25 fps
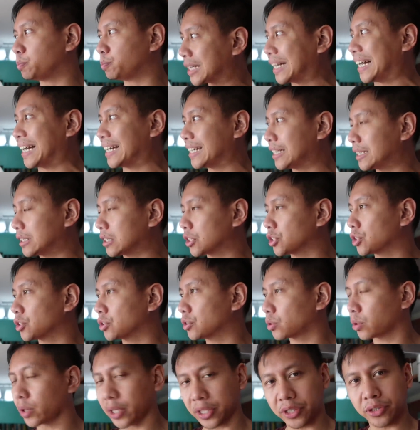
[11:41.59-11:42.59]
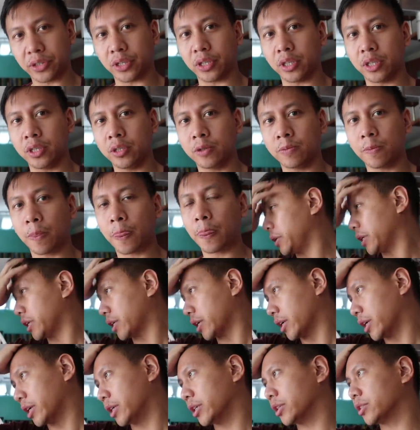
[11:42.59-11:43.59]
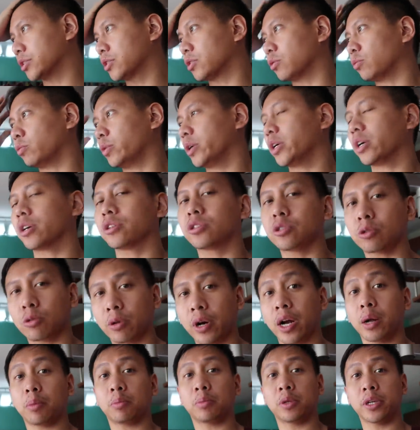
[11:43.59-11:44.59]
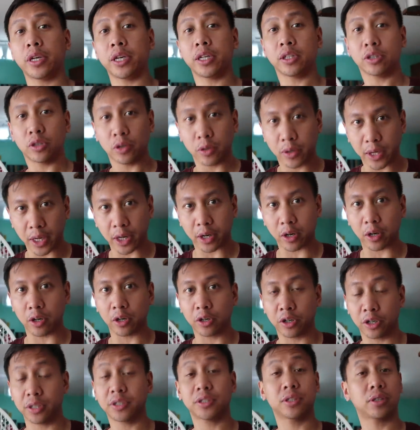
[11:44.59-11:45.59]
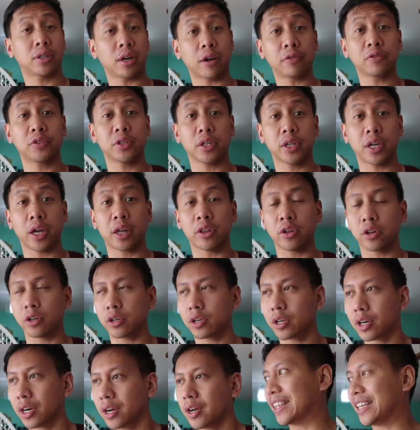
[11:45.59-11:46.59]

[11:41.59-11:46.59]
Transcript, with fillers: kinda crazy because we are scrambling to get our stuff together.